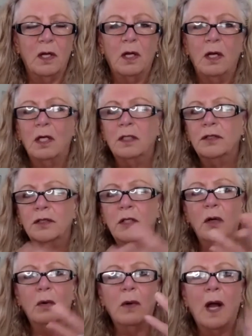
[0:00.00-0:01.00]

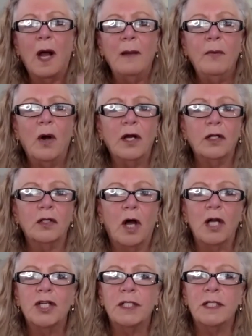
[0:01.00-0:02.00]
So I bought a
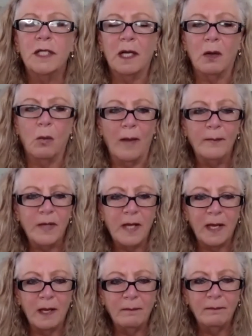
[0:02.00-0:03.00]
Logitech
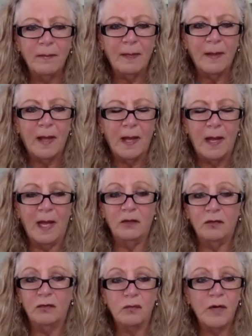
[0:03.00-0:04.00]
webcam. And
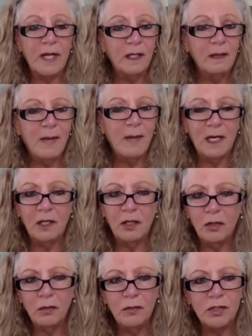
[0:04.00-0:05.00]
it's really made a
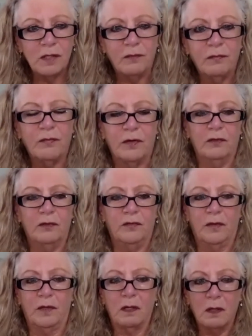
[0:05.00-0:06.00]
huge difference for
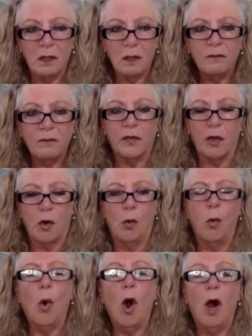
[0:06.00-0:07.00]
the
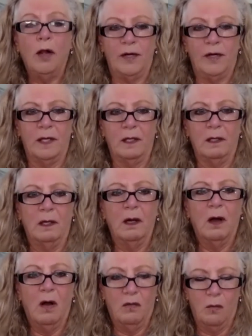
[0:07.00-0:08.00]
quality
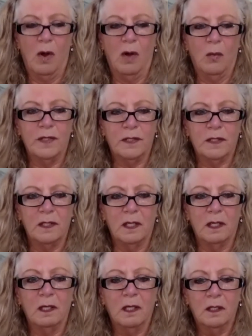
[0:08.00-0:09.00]
of what we
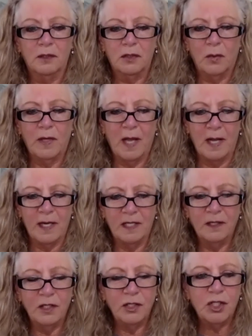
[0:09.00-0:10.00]
see. So again, in
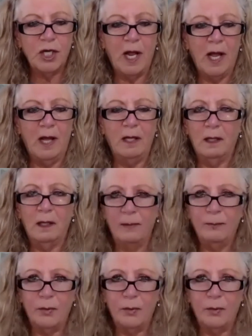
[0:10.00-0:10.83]
the chat, I put the